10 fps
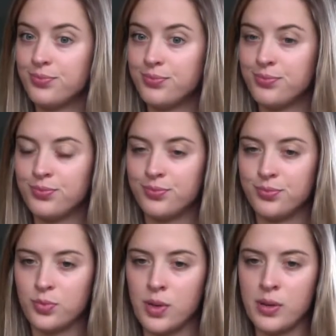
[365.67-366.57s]

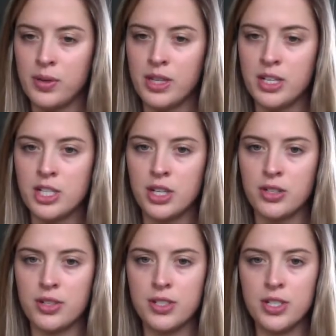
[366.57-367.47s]
What would the
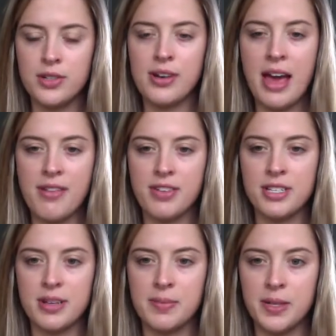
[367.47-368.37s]
children do every
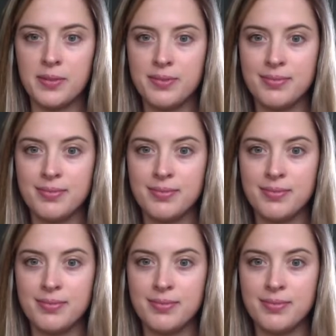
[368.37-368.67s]
summer?